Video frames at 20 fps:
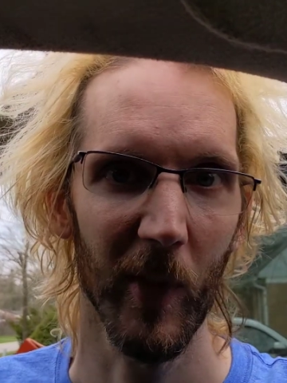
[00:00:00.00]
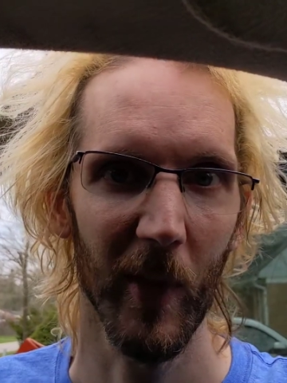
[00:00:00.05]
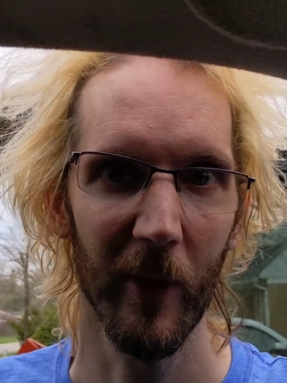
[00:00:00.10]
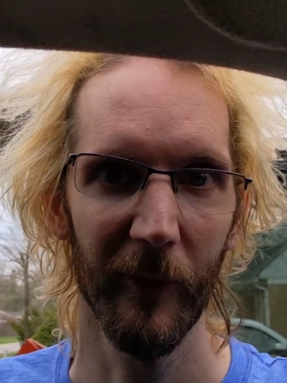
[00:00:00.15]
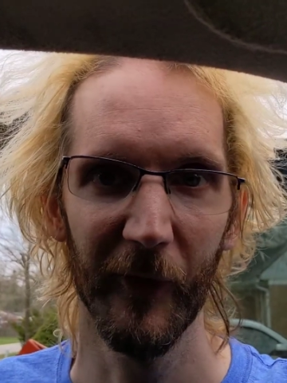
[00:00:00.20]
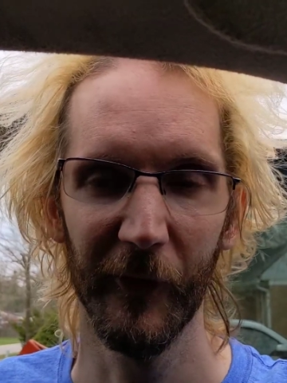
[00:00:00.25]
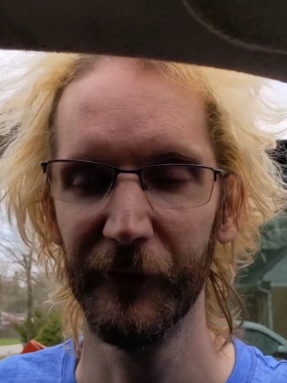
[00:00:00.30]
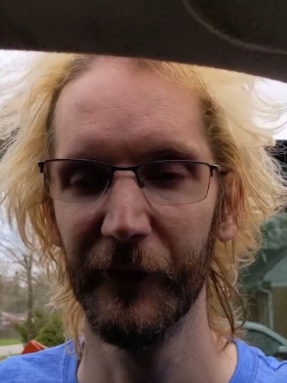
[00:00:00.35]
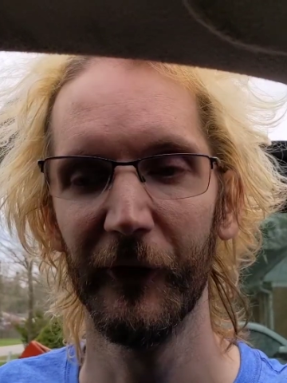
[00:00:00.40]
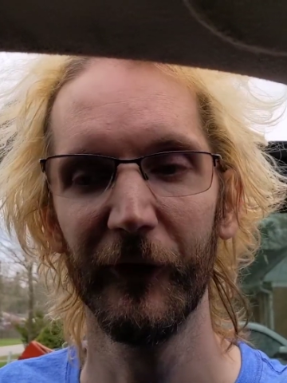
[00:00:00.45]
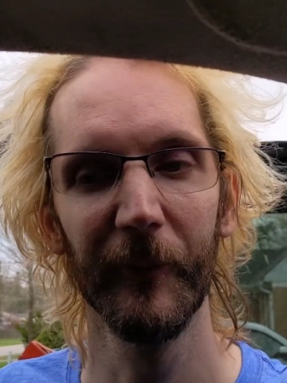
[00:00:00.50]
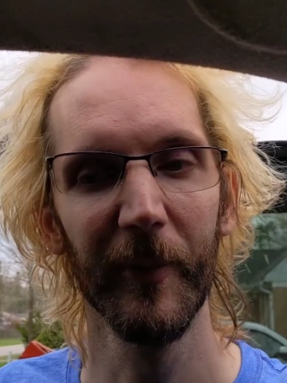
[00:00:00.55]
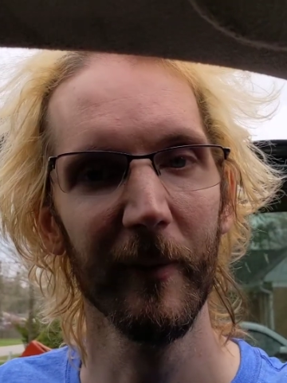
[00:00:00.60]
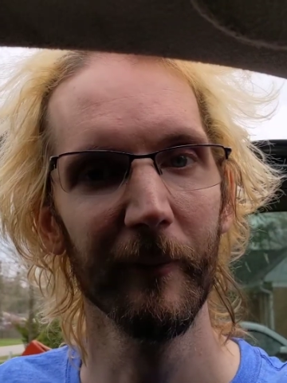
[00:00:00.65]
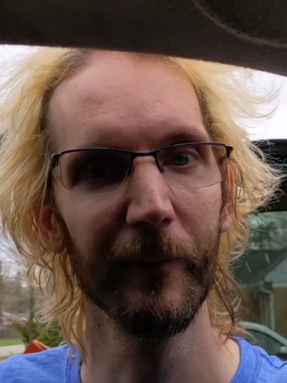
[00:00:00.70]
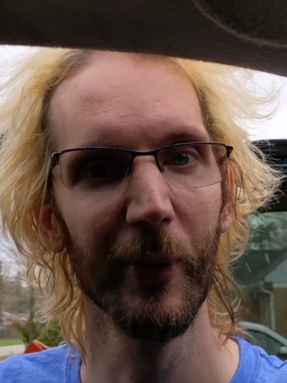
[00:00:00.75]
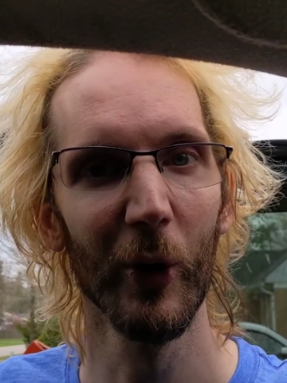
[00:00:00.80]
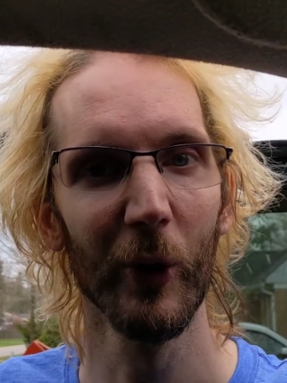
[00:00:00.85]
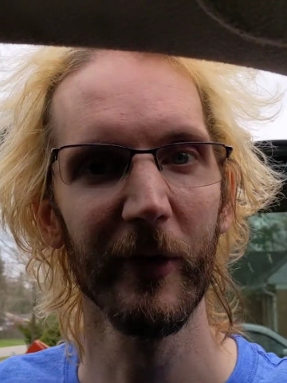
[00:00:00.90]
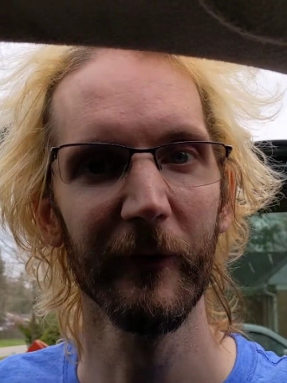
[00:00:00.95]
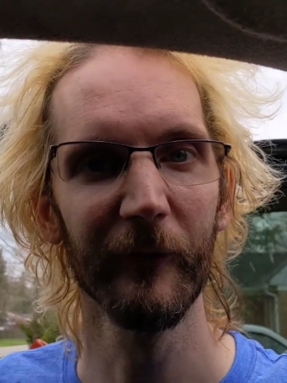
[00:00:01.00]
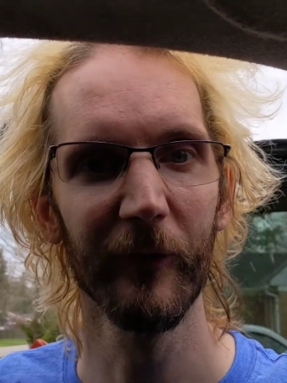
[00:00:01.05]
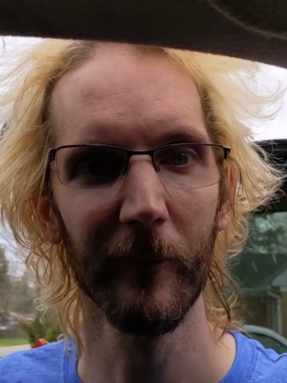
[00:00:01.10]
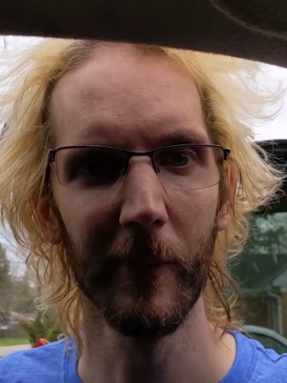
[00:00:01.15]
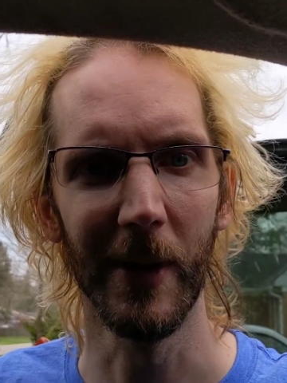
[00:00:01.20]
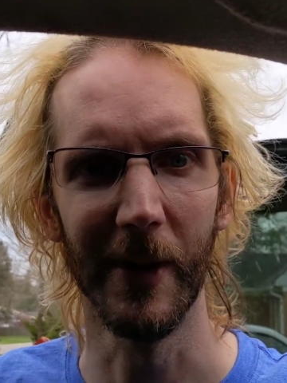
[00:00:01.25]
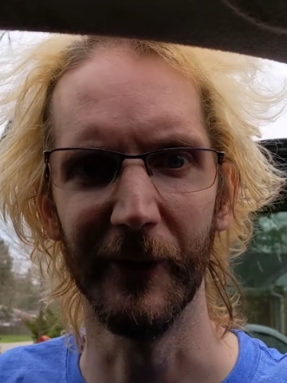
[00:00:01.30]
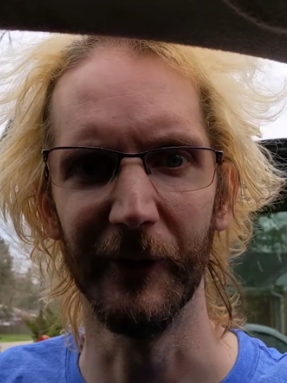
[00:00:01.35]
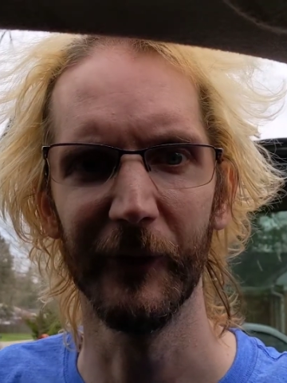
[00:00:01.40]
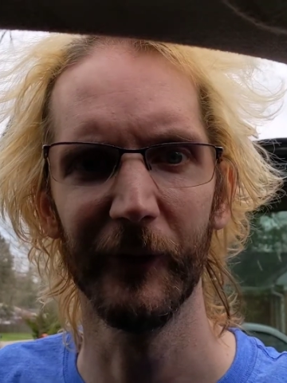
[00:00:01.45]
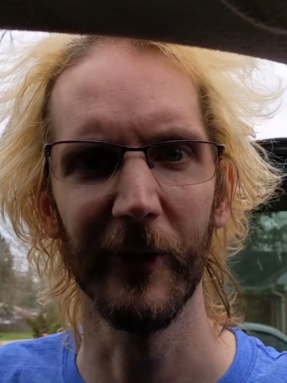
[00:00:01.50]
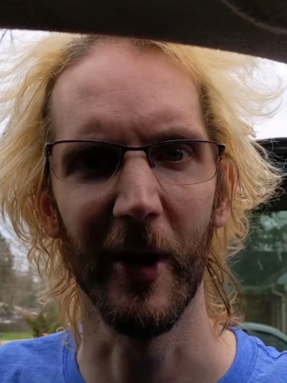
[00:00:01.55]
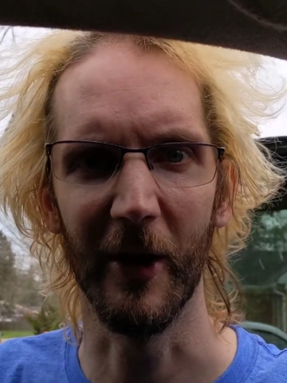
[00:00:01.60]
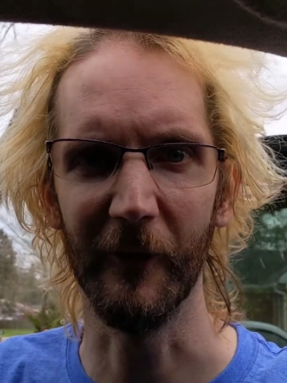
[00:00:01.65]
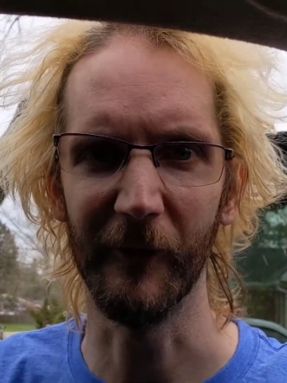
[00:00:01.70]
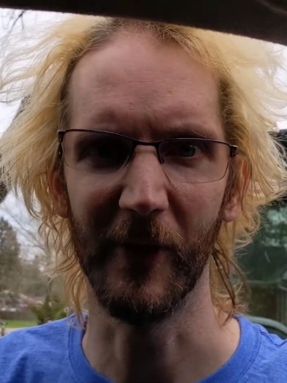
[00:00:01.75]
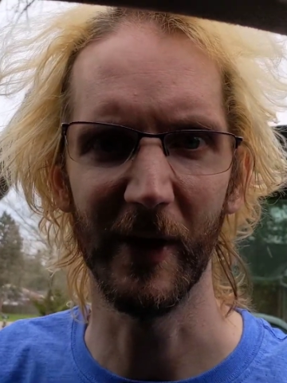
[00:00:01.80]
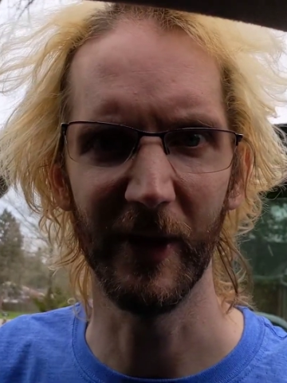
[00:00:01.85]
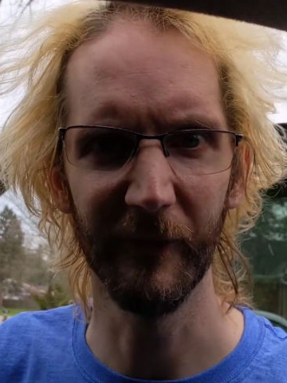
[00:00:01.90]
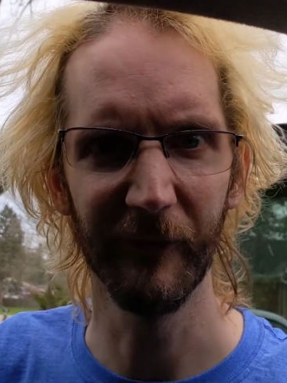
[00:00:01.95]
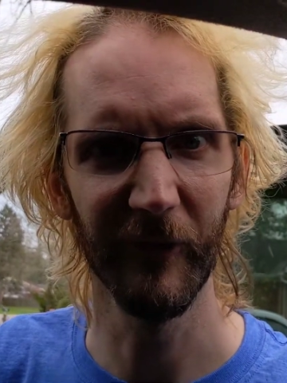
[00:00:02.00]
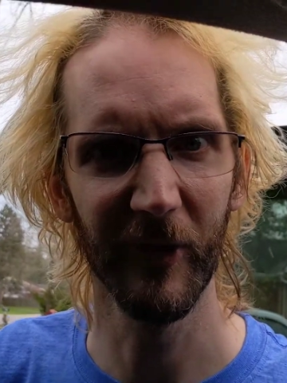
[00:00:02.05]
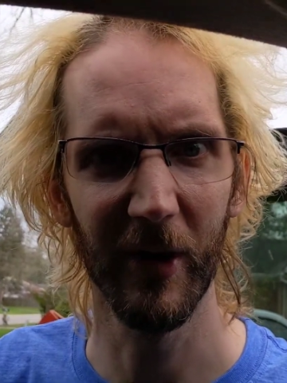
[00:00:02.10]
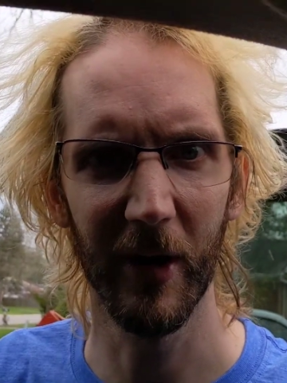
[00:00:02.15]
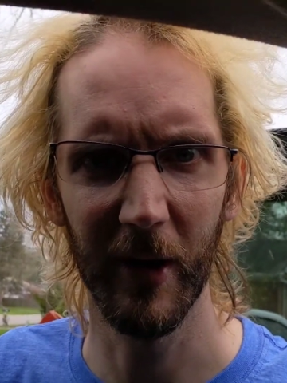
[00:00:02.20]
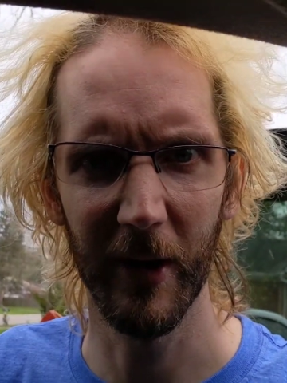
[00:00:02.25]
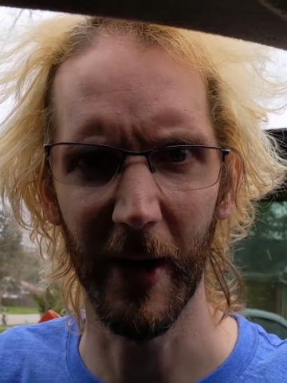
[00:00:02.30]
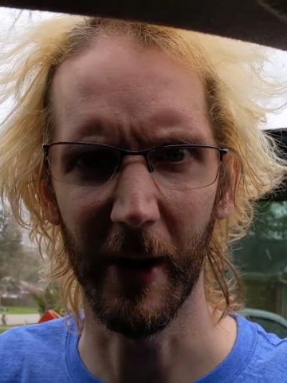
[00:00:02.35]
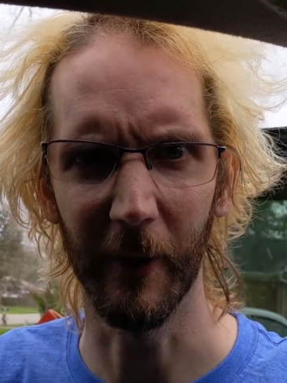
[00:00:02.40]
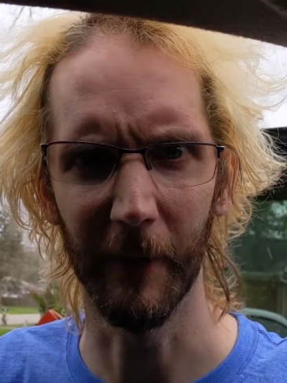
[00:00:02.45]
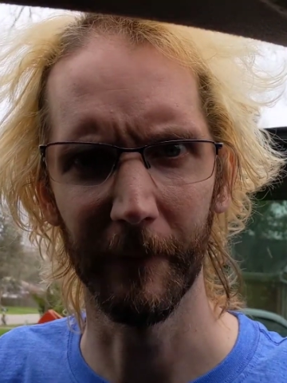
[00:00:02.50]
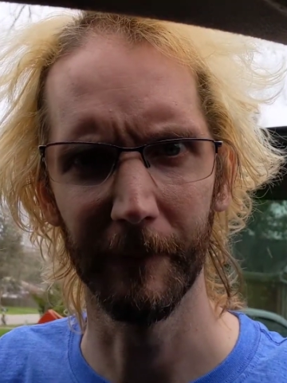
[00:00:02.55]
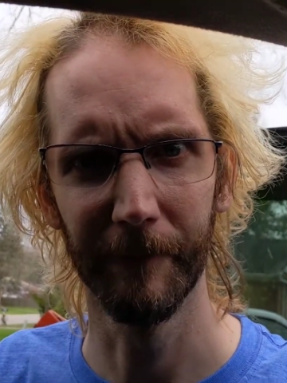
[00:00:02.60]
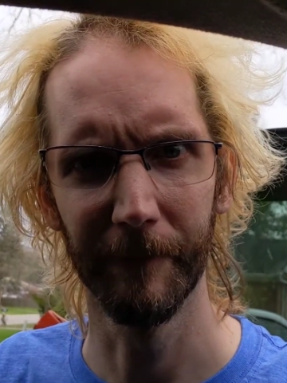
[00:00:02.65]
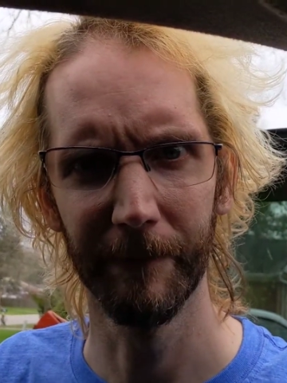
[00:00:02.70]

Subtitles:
This shit's been broken for months, and I finally figured it out.